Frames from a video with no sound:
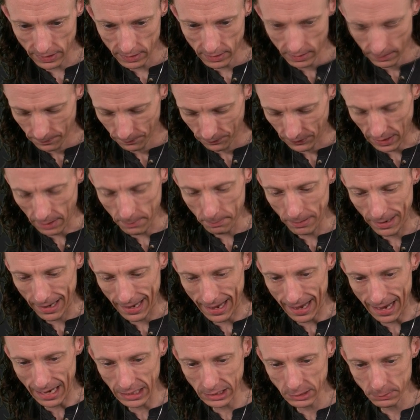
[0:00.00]
Not
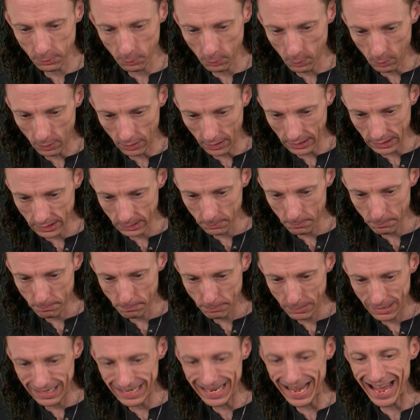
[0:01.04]
pass, but we want
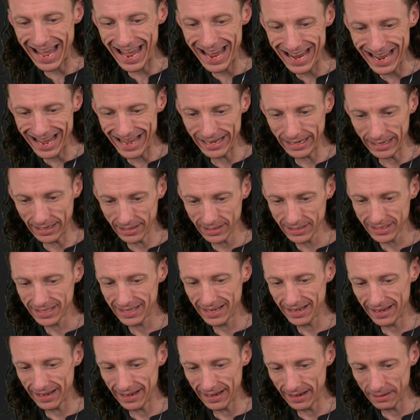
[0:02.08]
PAAS,
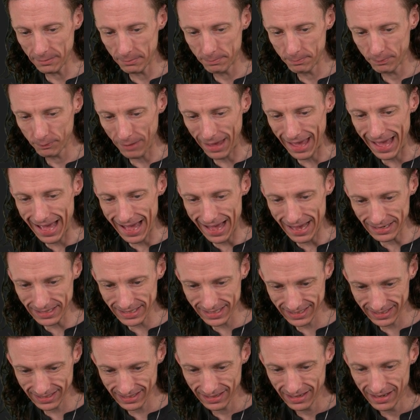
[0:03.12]
yeah,
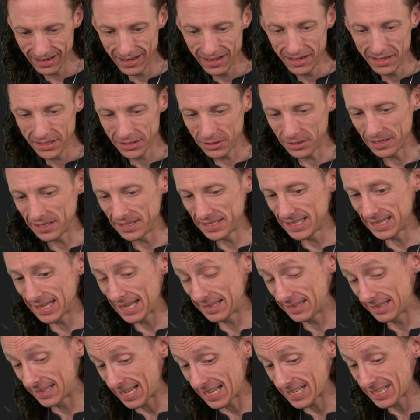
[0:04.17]
pass. So you can see that
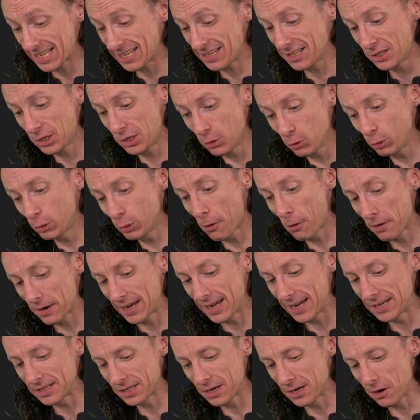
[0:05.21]
that's got two
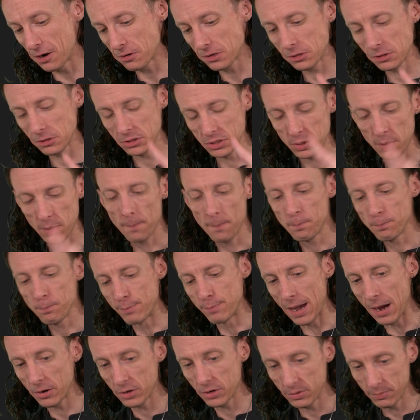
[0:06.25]
lowercase characters
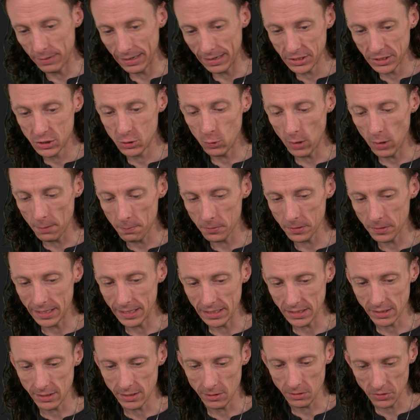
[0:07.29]
bounded by two uppercase
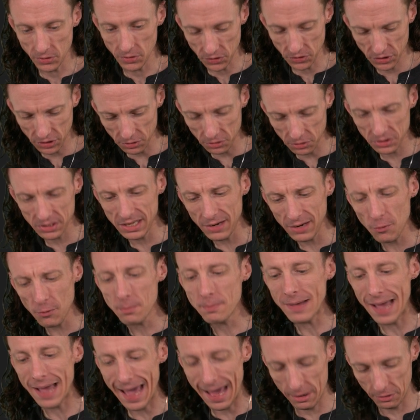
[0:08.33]
characters. So there's different
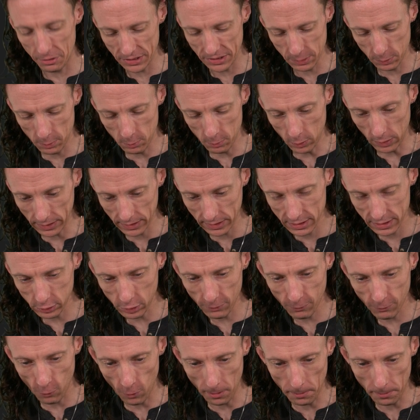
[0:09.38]
patterns that we want to look
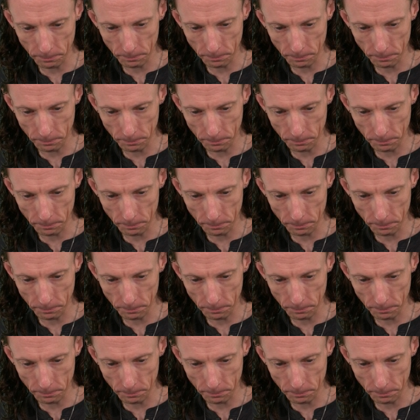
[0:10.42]
for.